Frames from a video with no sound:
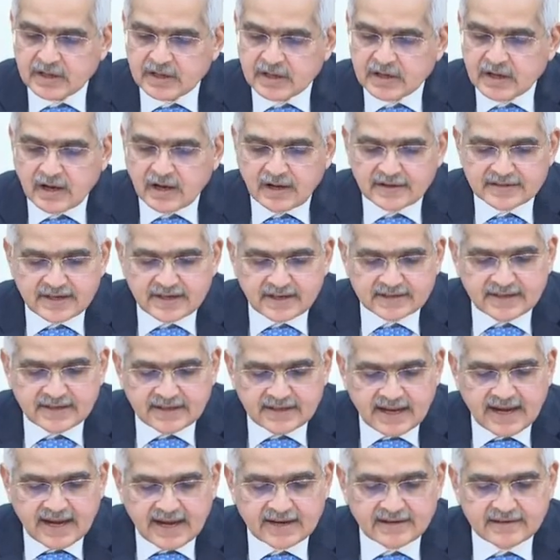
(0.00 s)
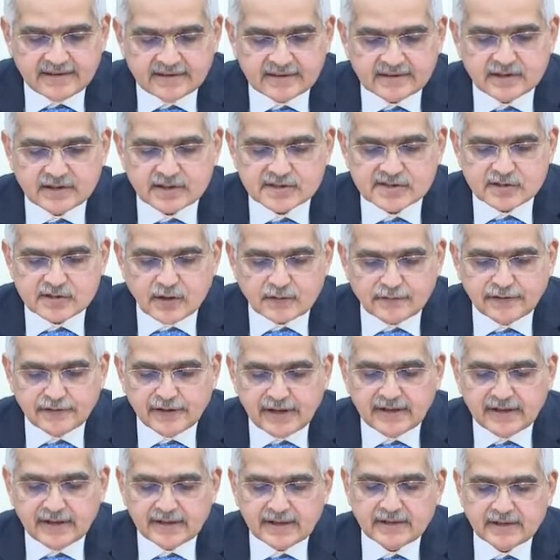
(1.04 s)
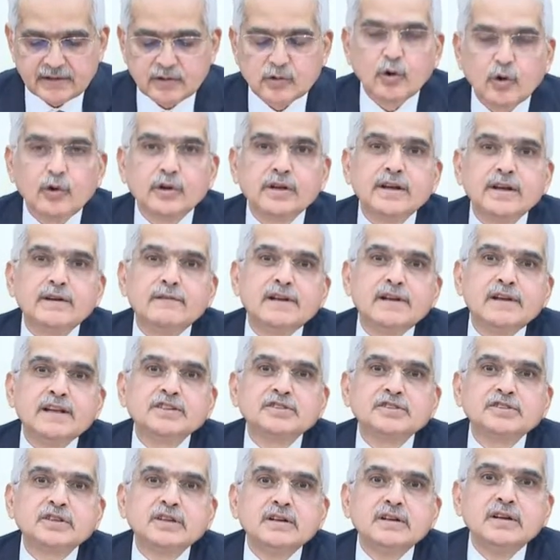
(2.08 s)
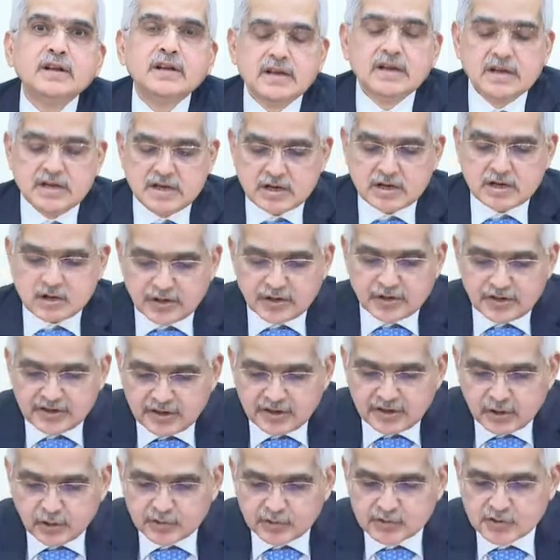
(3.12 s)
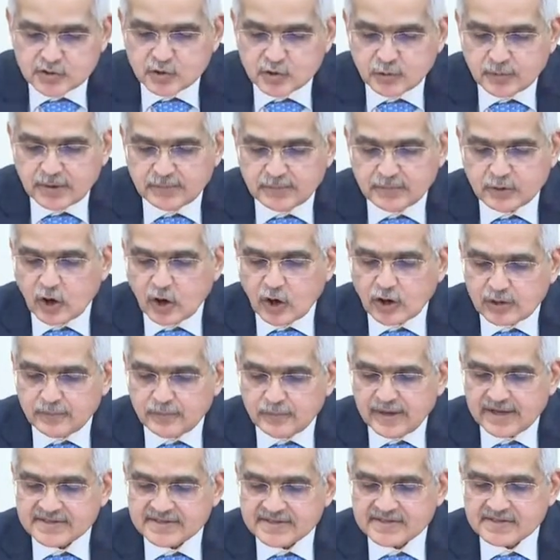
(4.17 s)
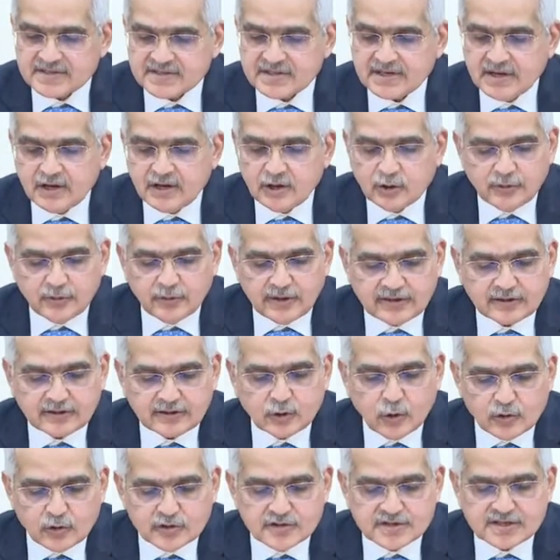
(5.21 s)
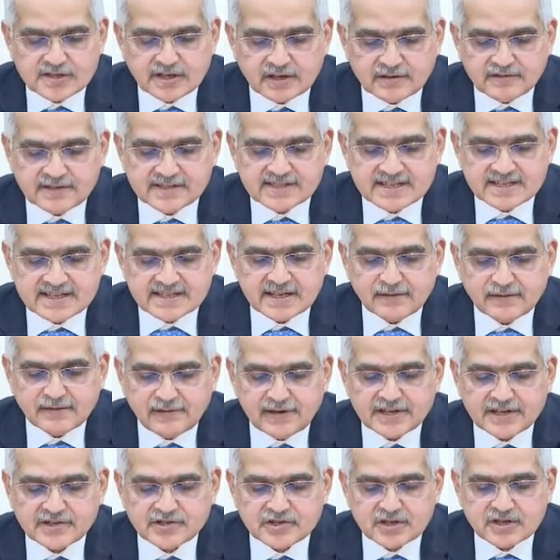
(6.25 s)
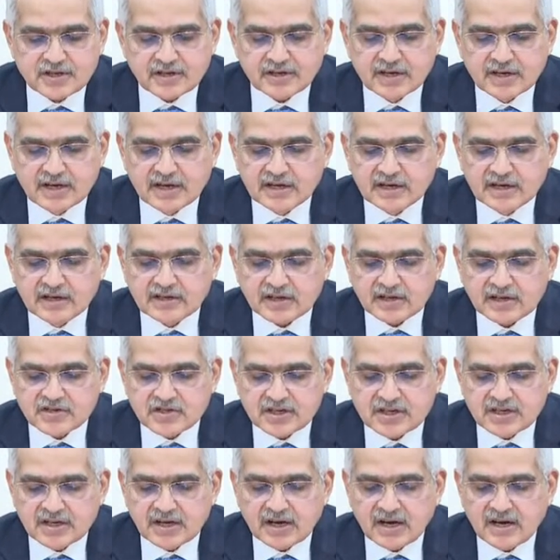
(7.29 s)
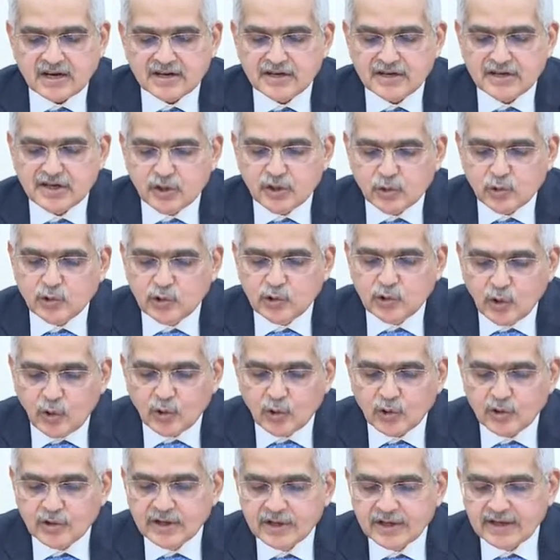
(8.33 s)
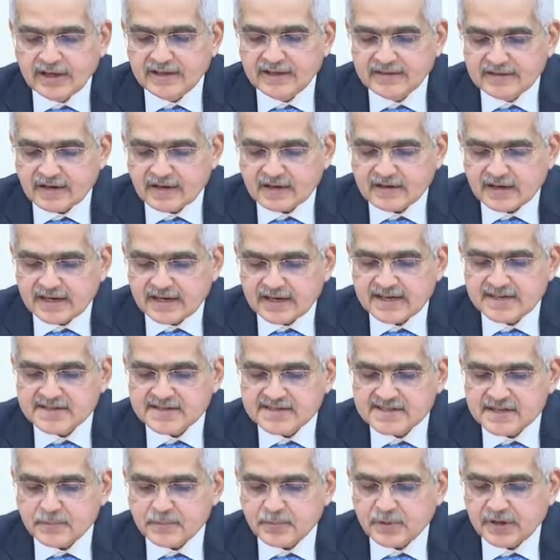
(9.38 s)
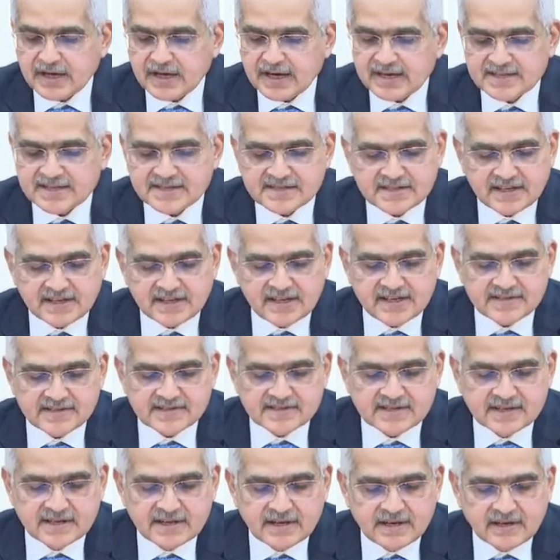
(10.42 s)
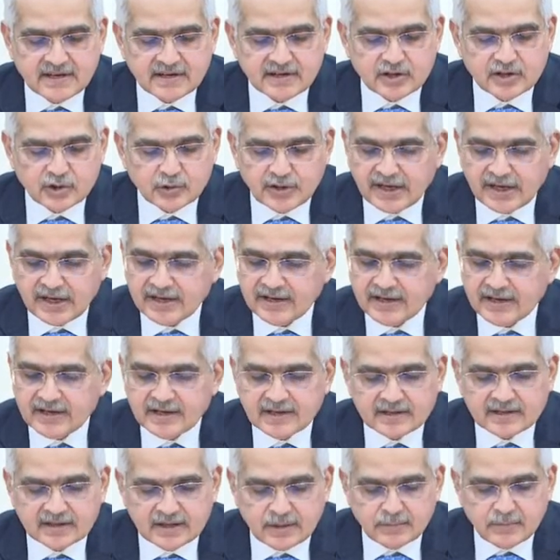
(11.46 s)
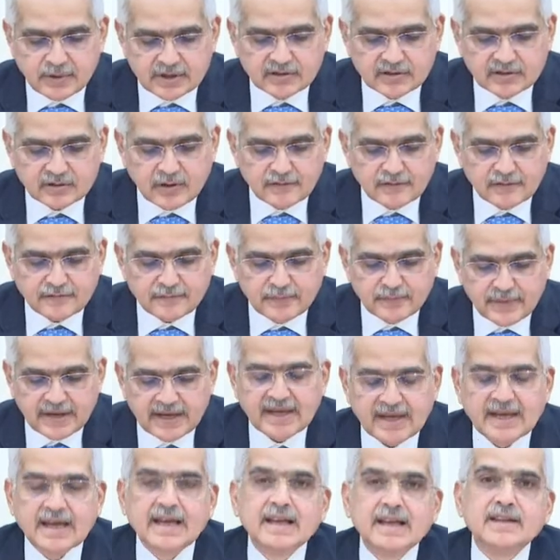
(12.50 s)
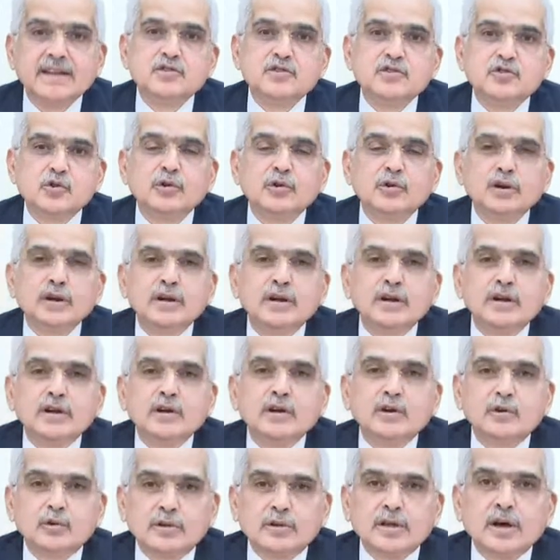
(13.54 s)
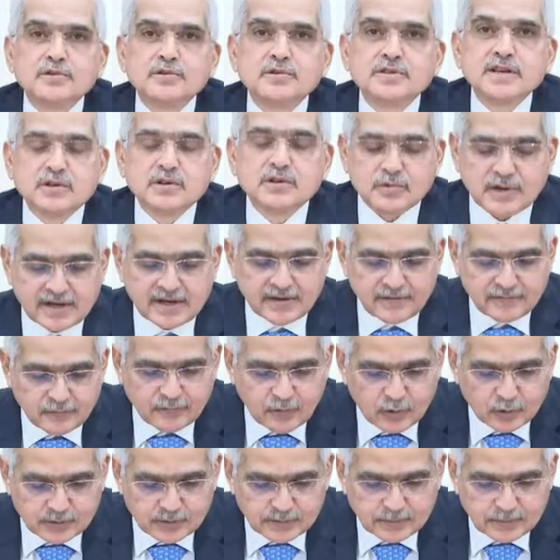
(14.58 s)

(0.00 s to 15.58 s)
On the other hand, the softening in core inflation continues to be broad-based, with core services inflation touching a new low in the current CPI series during the month of May and June 2024.